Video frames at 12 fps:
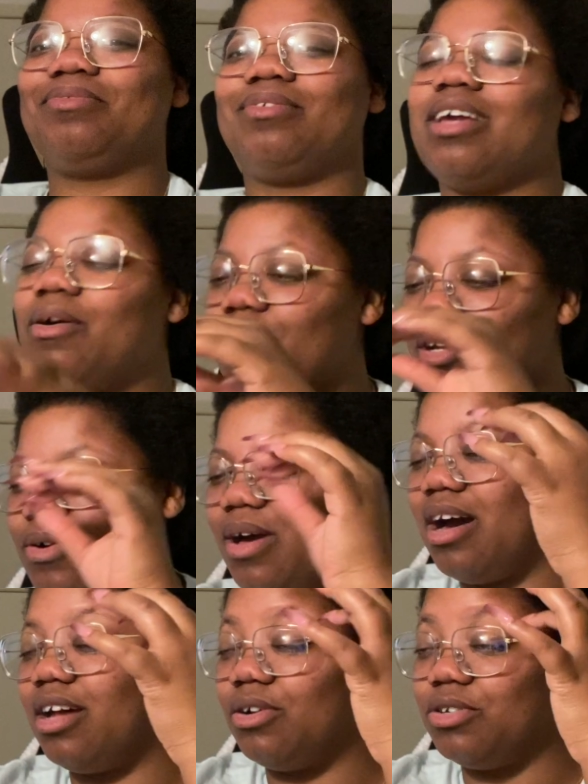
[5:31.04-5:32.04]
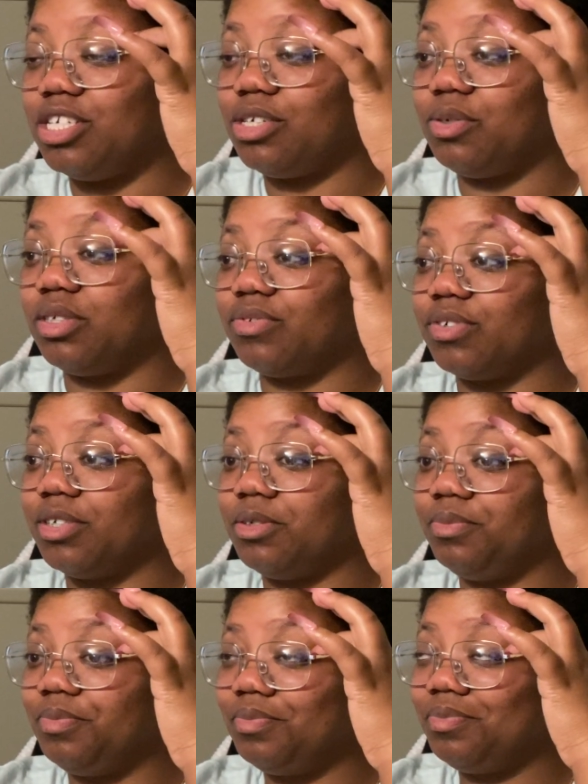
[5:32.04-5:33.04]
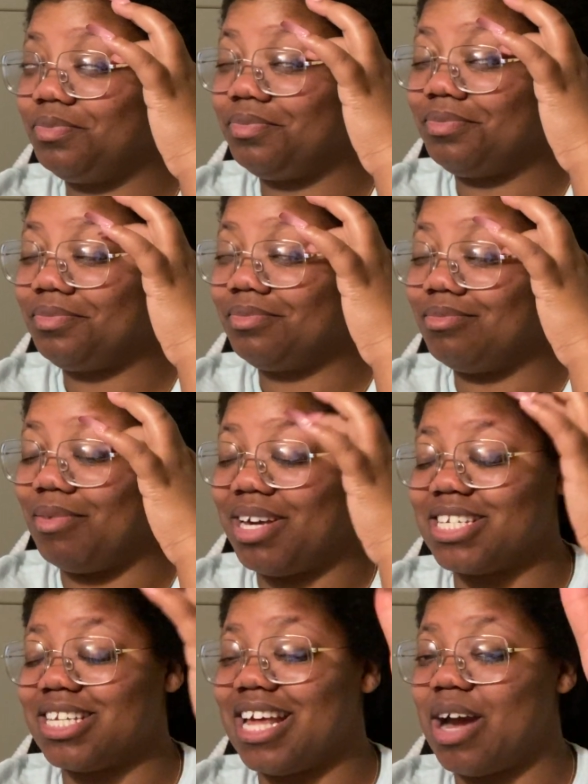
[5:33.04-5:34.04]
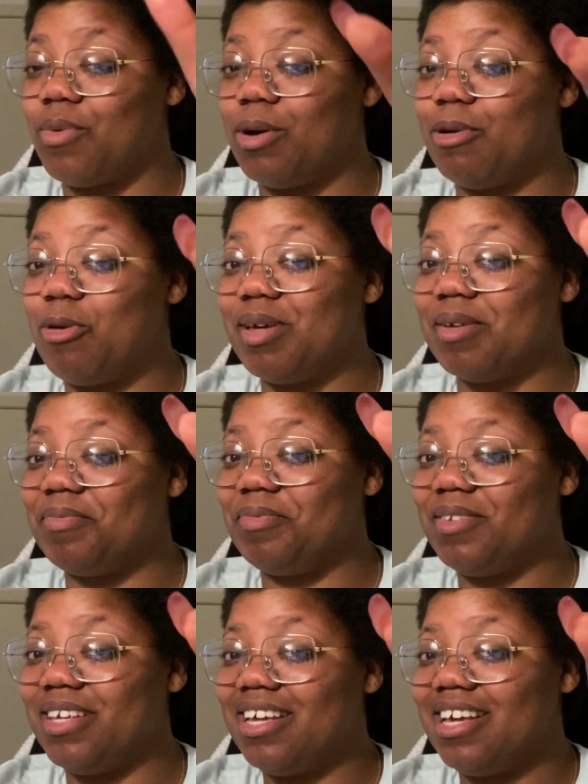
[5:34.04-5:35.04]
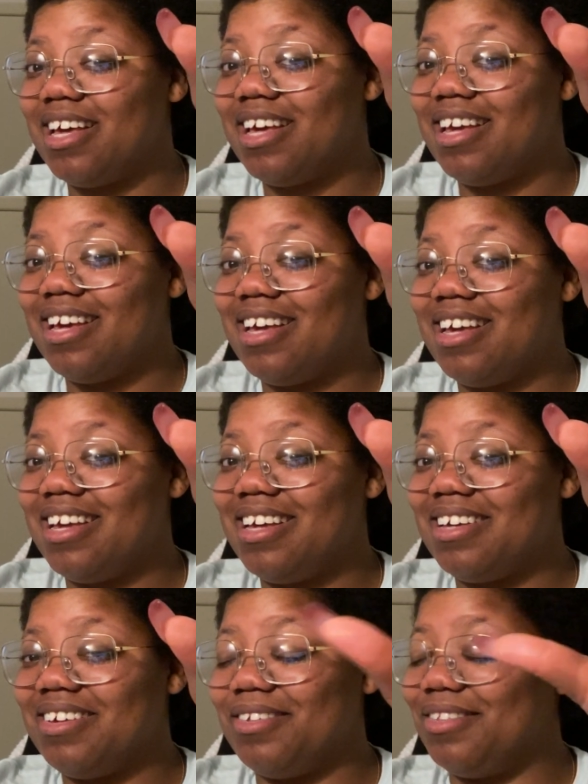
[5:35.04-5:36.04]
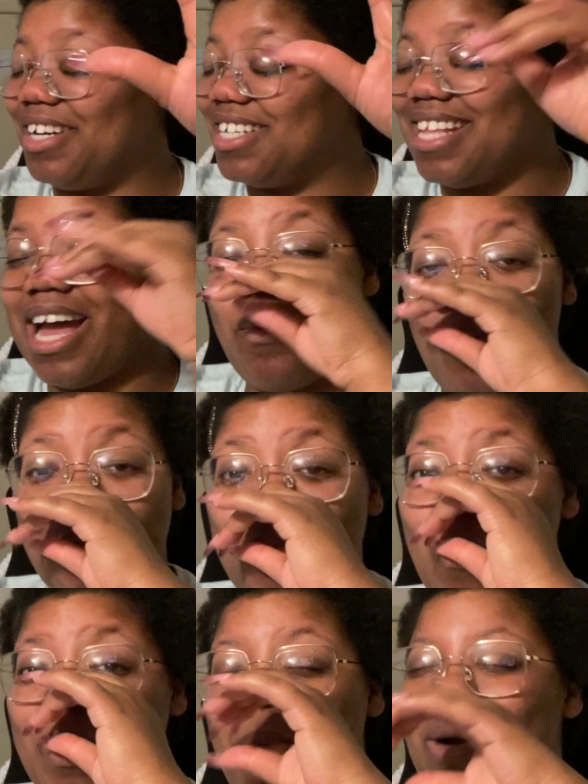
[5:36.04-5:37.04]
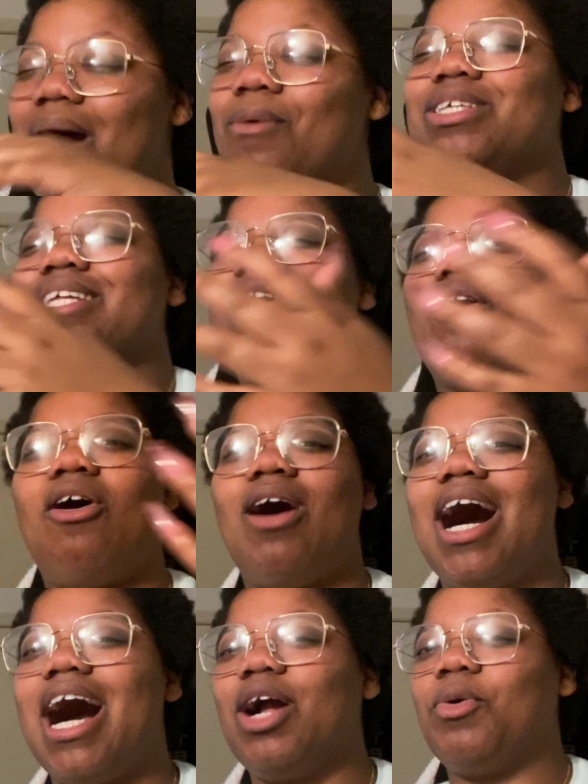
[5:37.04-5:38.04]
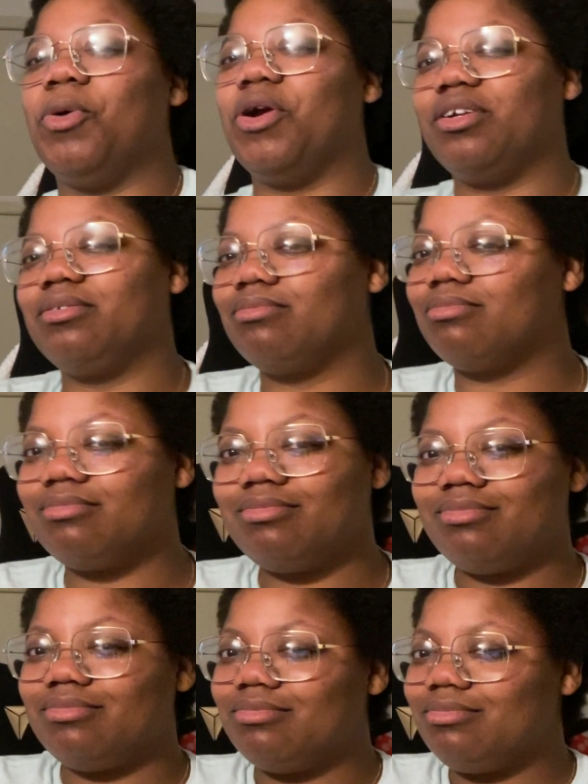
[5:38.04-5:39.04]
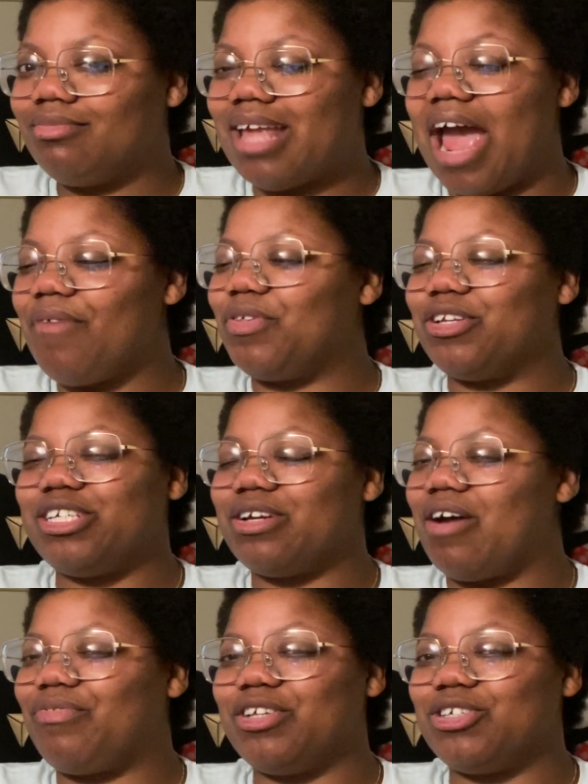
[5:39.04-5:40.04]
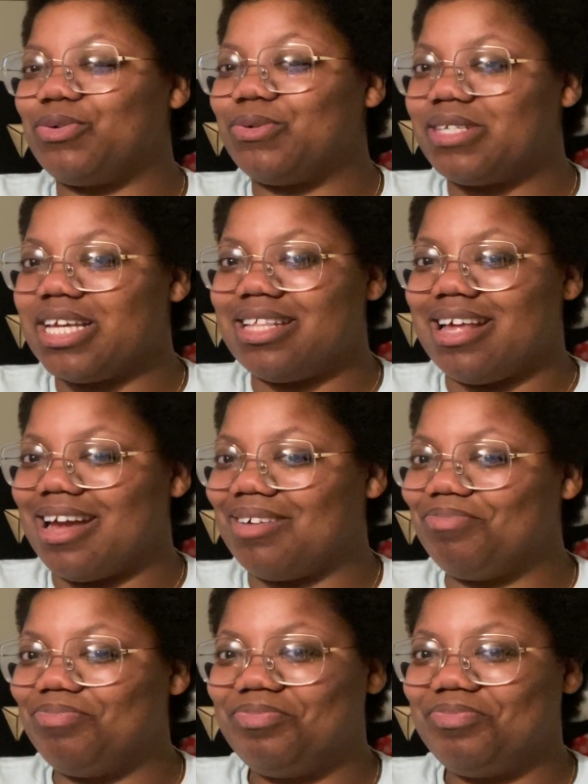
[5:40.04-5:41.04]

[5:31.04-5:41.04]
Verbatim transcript: Y'all want to know how I know Jikook is real? Because of that one moment. Because that one moment. Why was they all awkward after Jungkook said that?